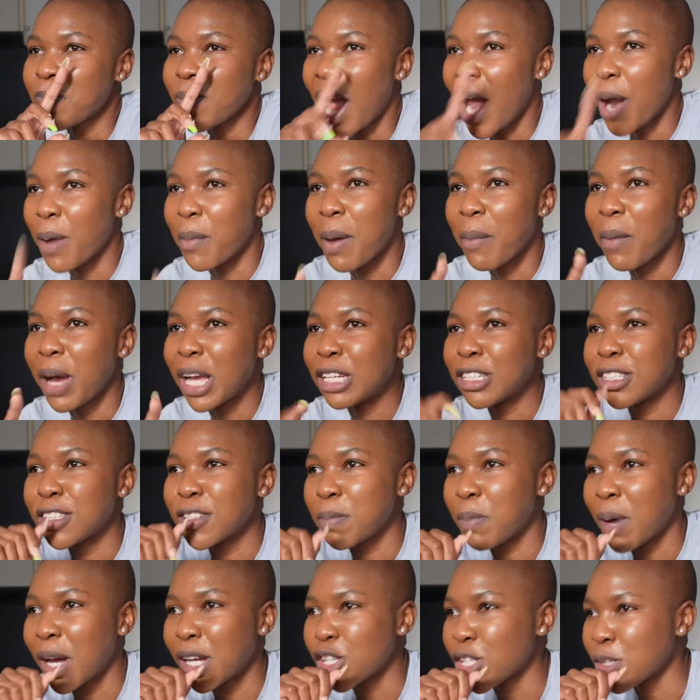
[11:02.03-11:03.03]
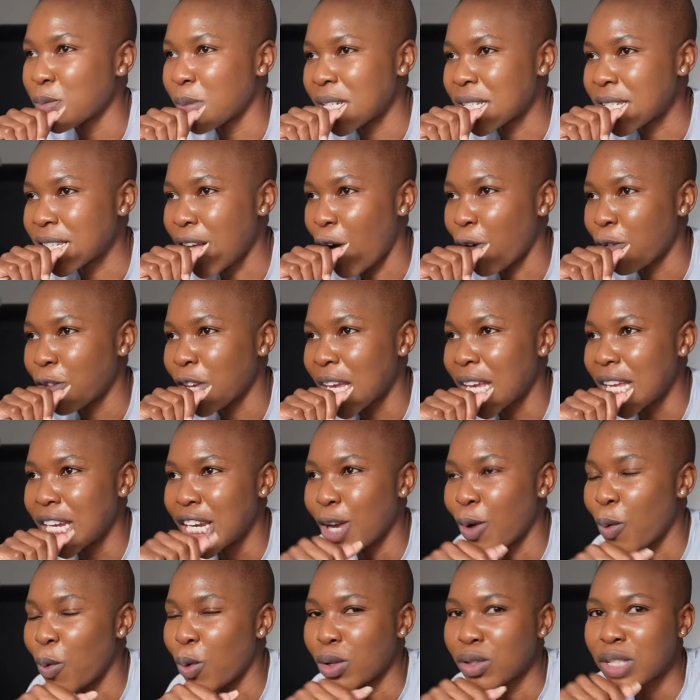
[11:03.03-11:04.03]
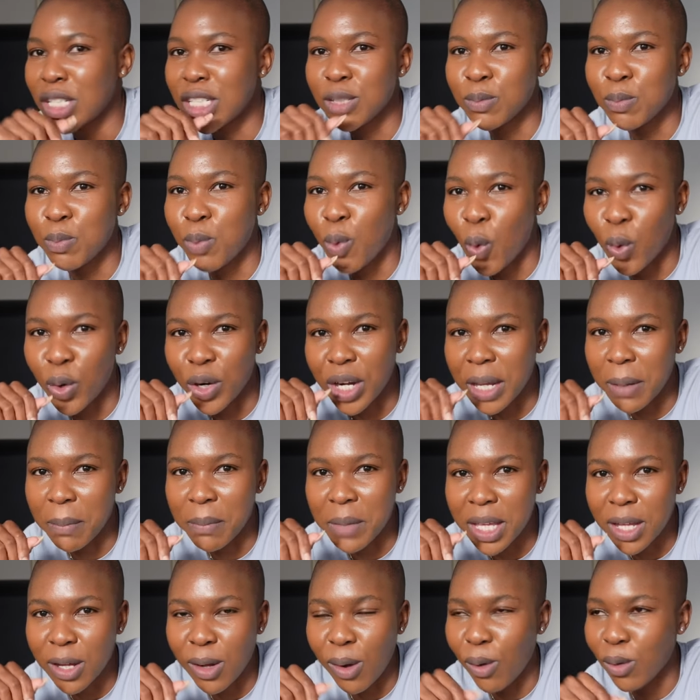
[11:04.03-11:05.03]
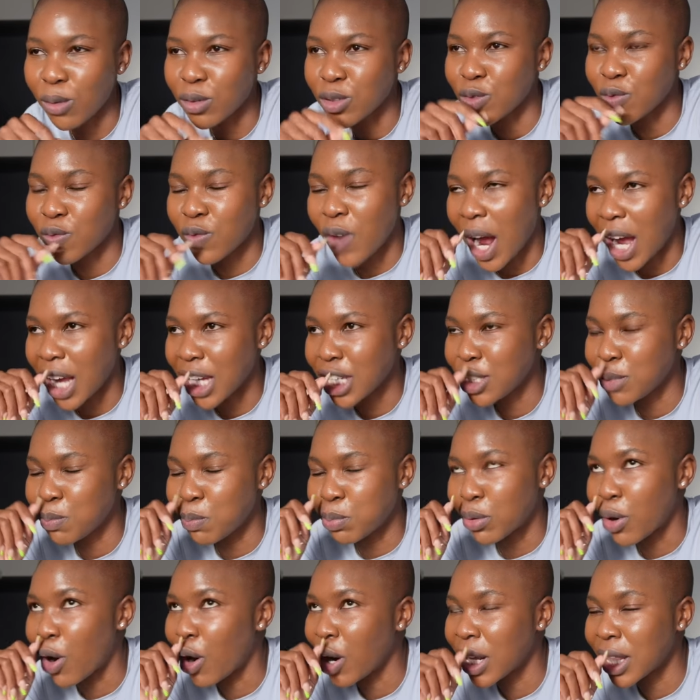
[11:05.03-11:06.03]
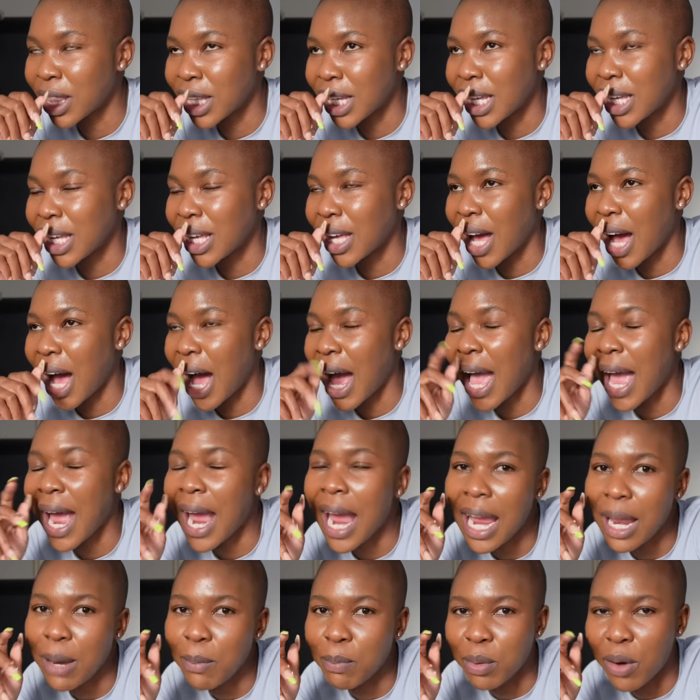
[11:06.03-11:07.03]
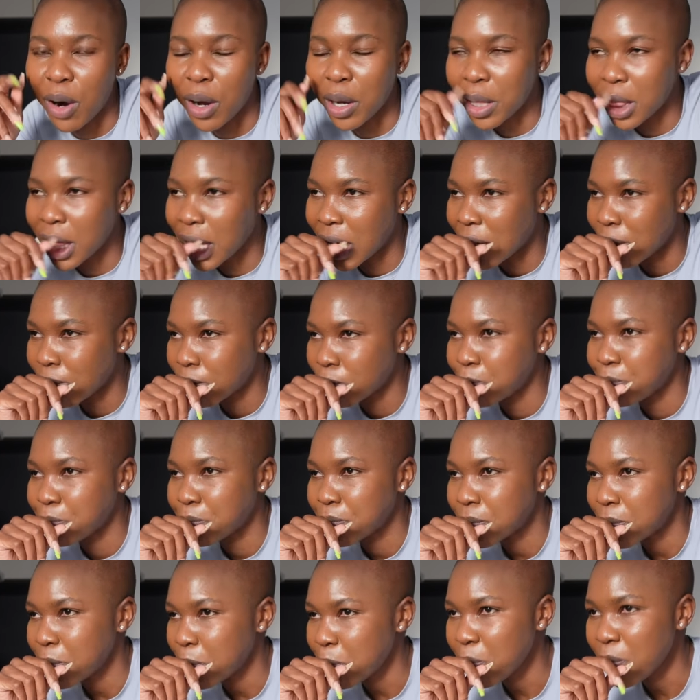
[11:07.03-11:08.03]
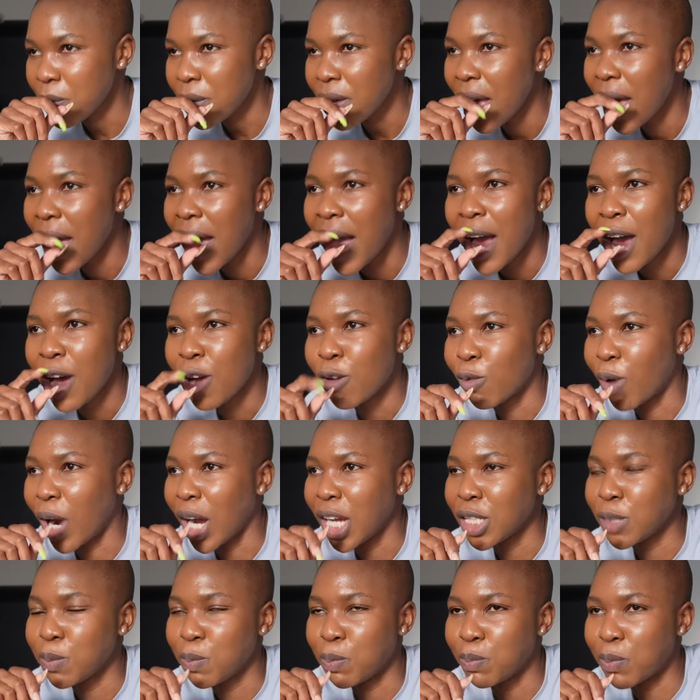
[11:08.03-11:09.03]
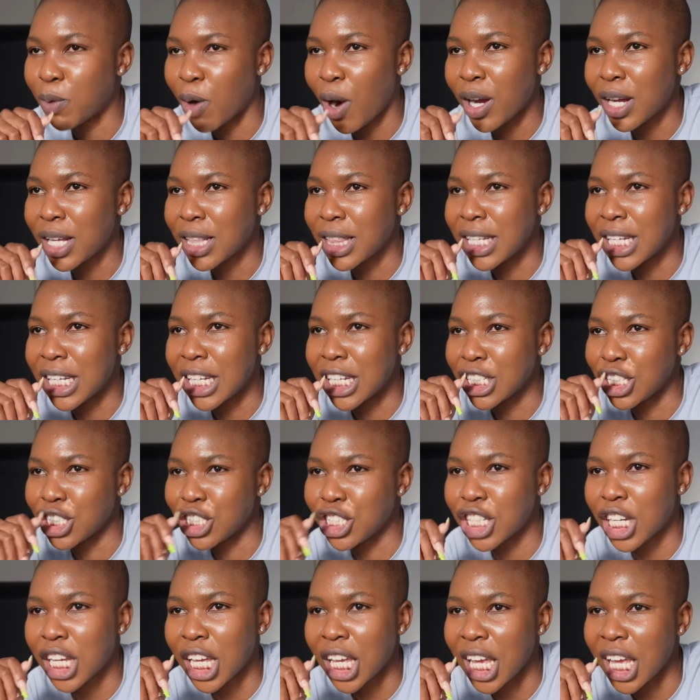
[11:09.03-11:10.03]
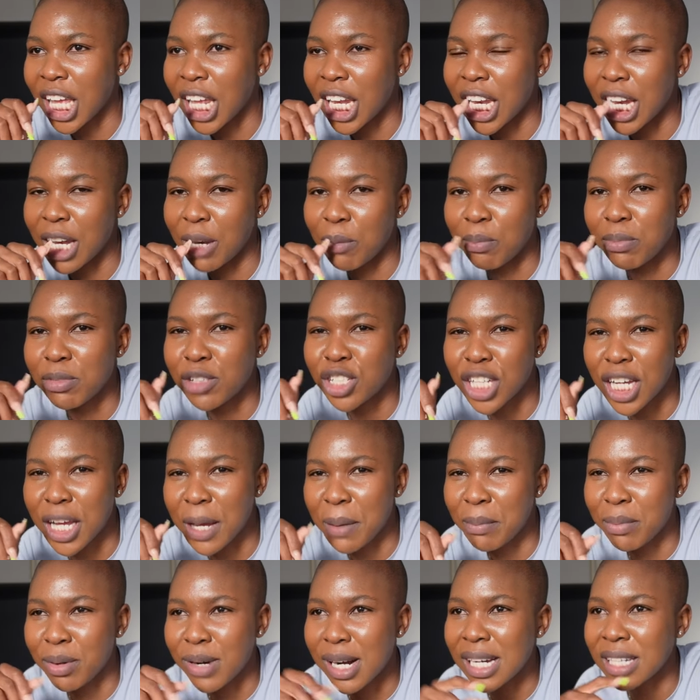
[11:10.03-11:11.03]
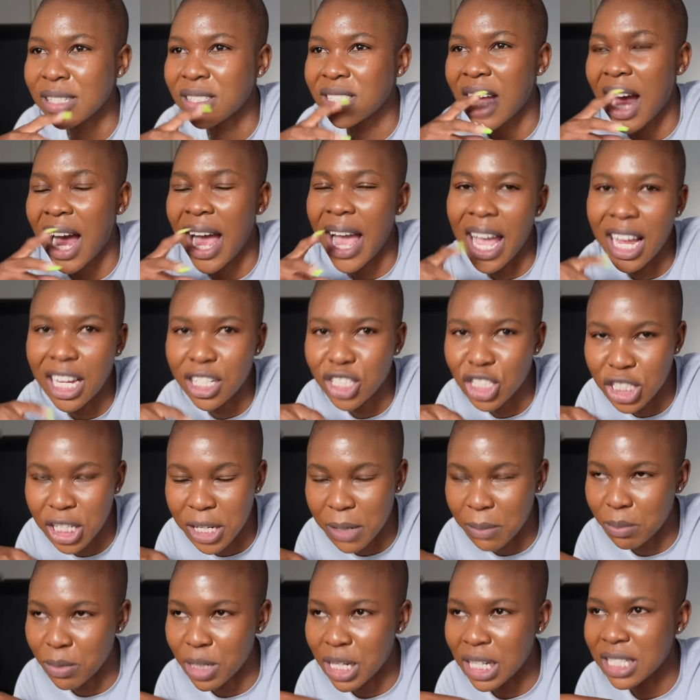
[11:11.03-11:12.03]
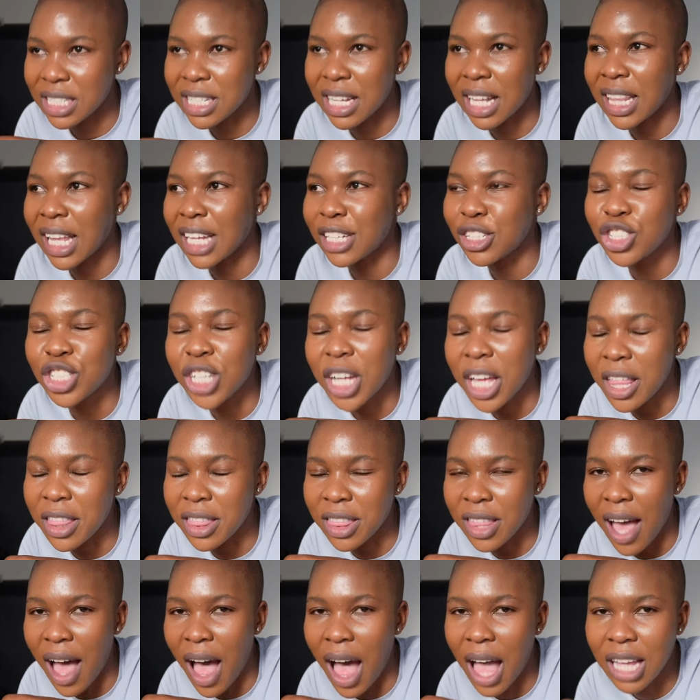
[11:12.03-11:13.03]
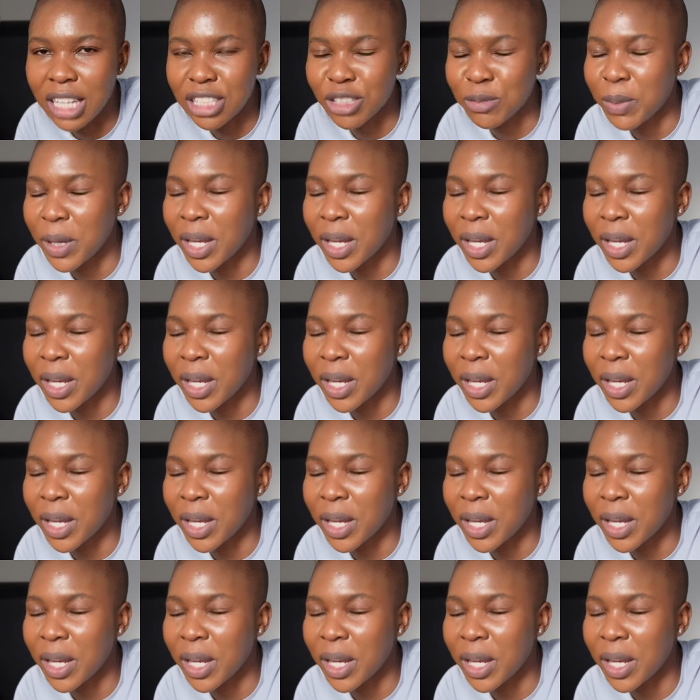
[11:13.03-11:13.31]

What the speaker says: I remember I used to punish myself eating all these boring meals, rice, broccoli. I hate broccoli. Rice, broccoli, and chicken breast. I hate chicken breast. I like chicken thighs.